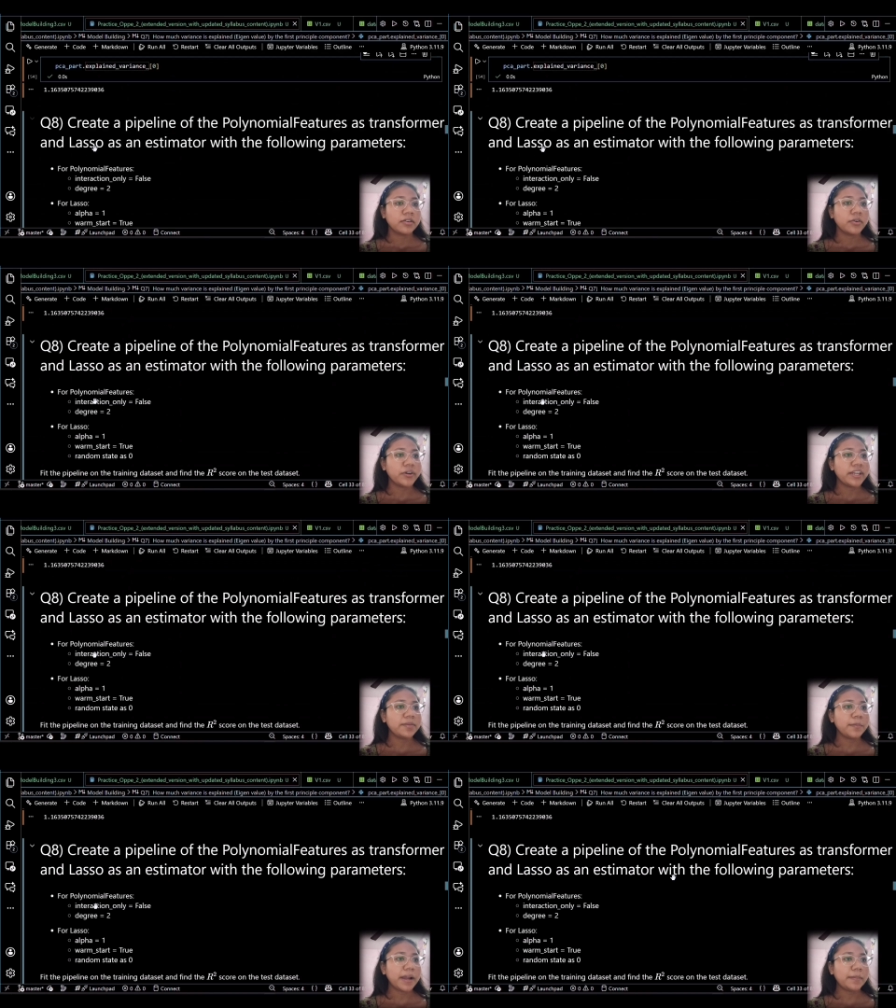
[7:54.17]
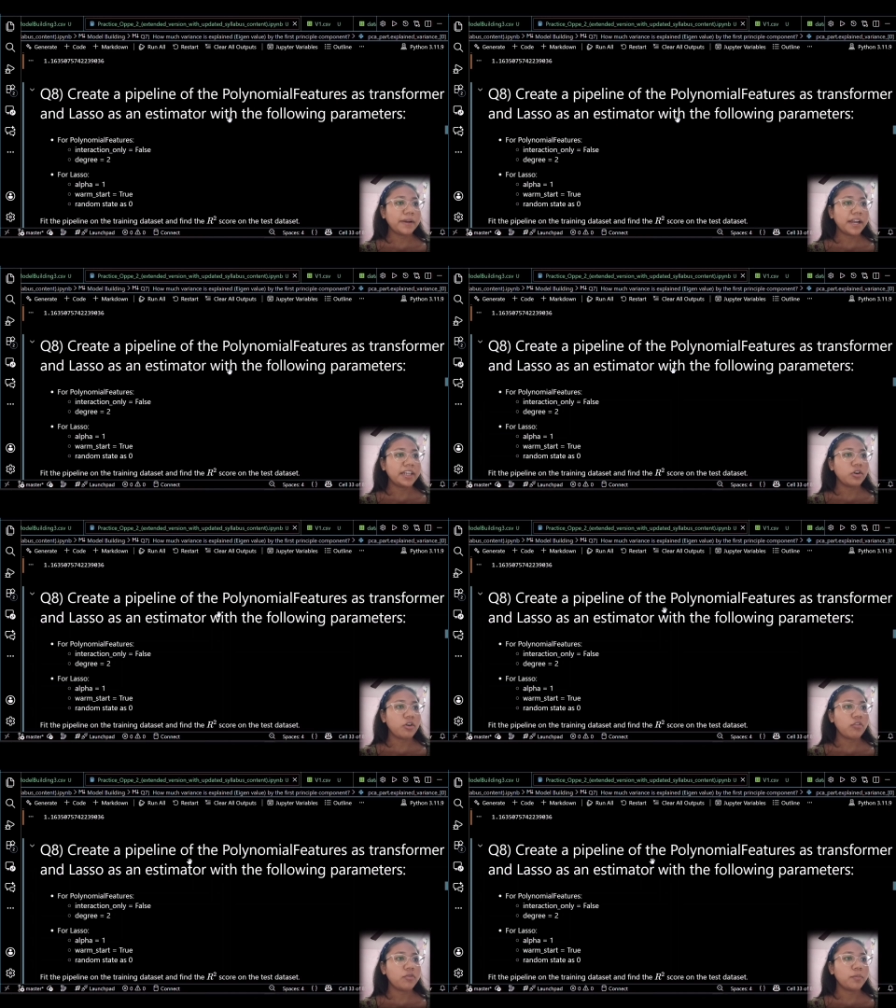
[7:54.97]
Create a pipeline
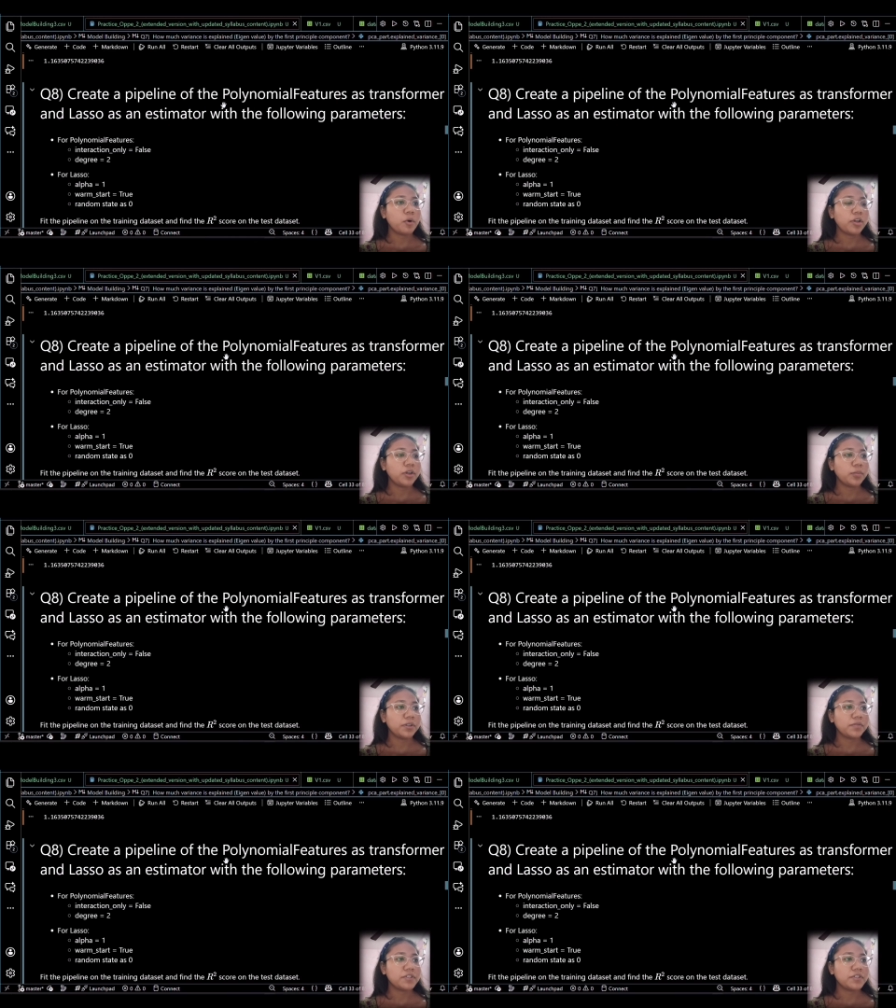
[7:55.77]
of polynomial